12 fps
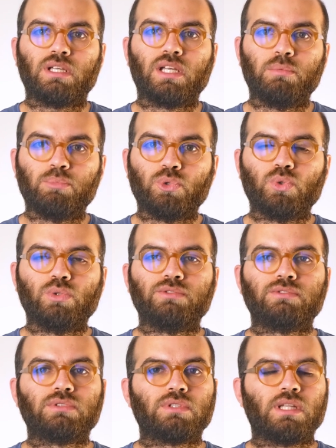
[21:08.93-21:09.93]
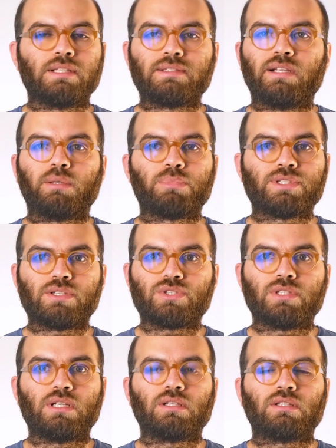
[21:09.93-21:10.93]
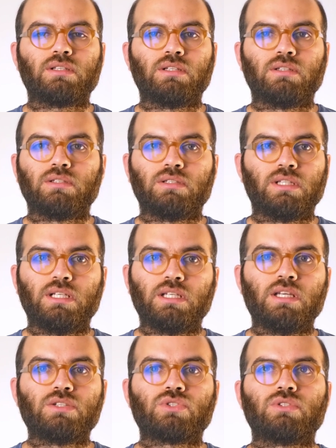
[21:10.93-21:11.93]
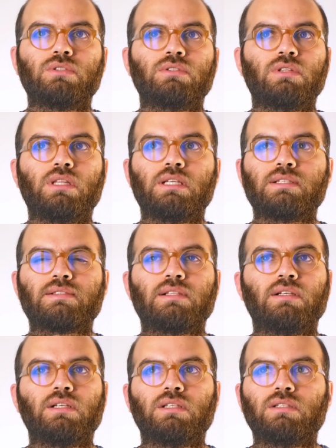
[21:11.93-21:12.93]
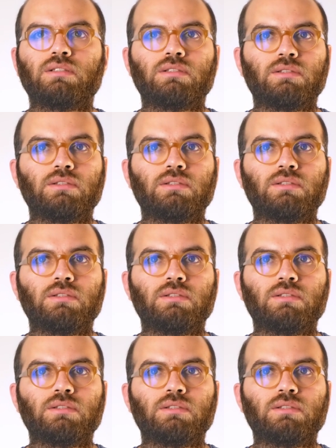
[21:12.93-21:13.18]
improved things like precision irrigation, things like